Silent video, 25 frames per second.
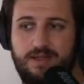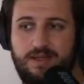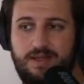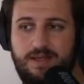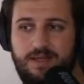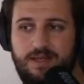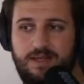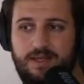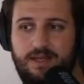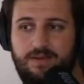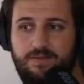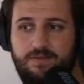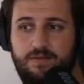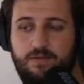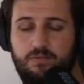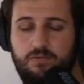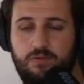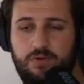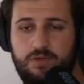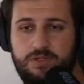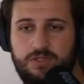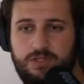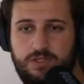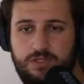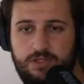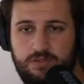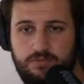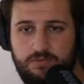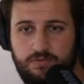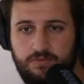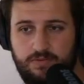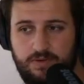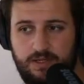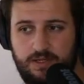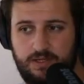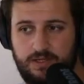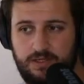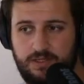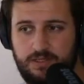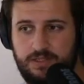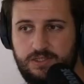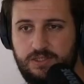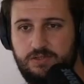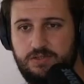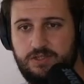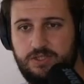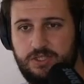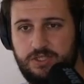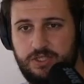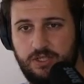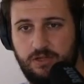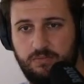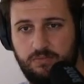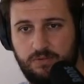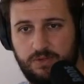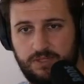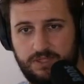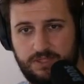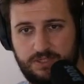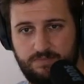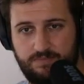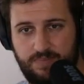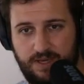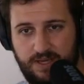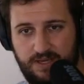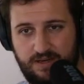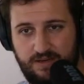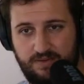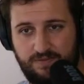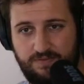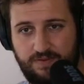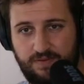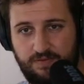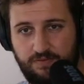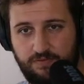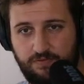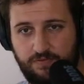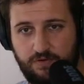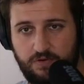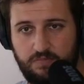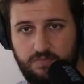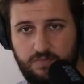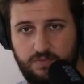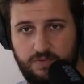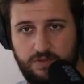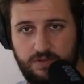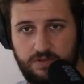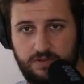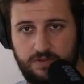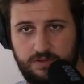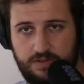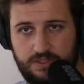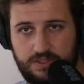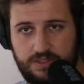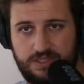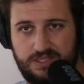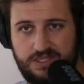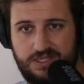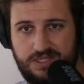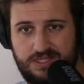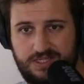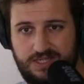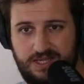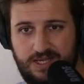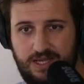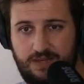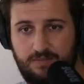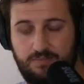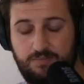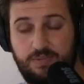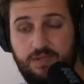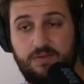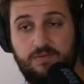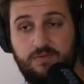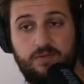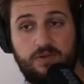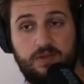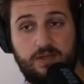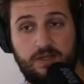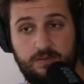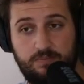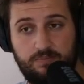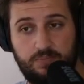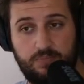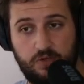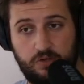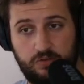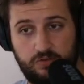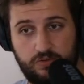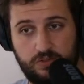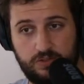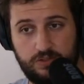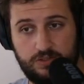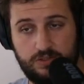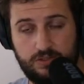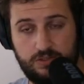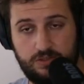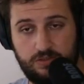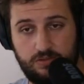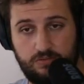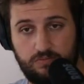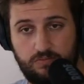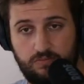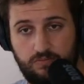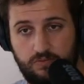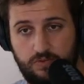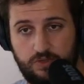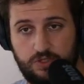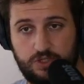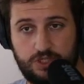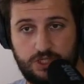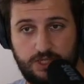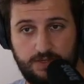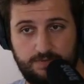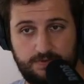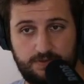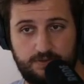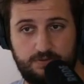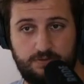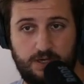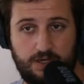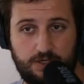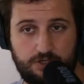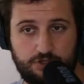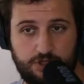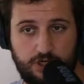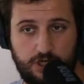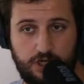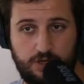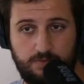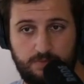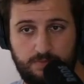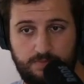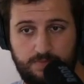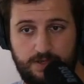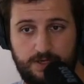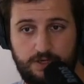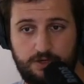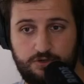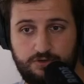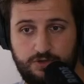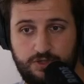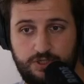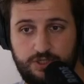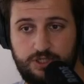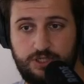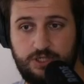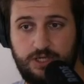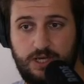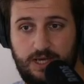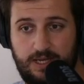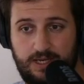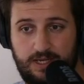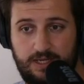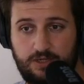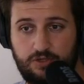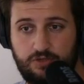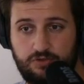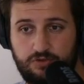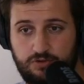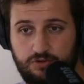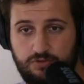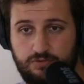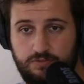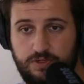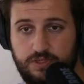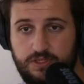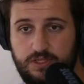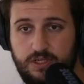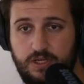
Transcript: if you want to do arenas, you still want to benefit from the tier 10 PvE bonus, which gives you extra armor penetration and extra crit.